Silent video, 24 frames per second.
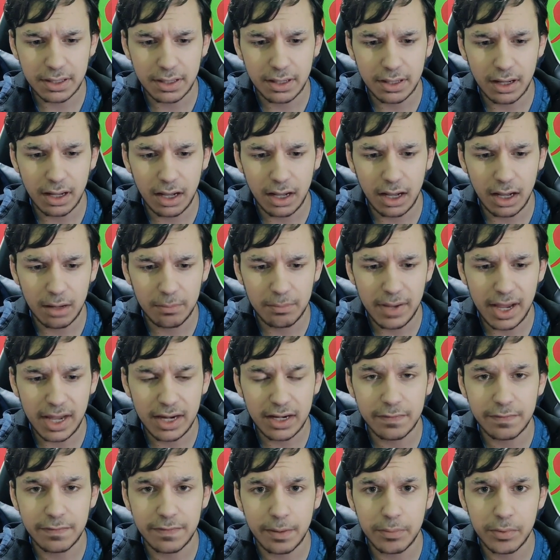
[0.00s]
end
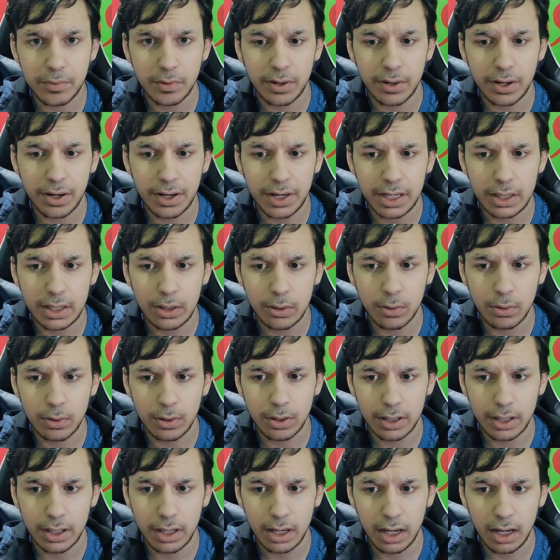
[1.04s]
of February
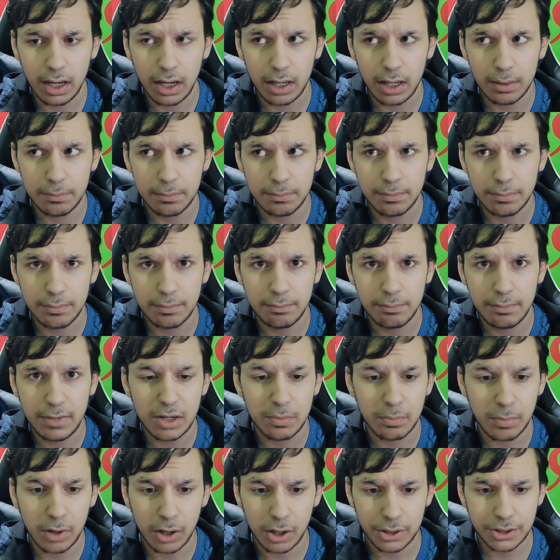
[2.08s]
or
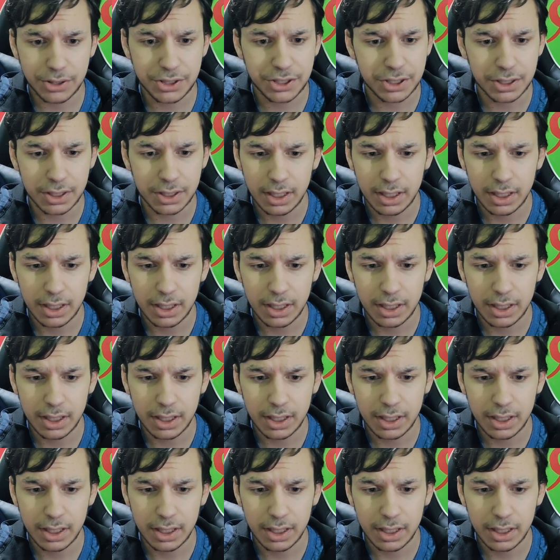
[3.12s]
mid-March,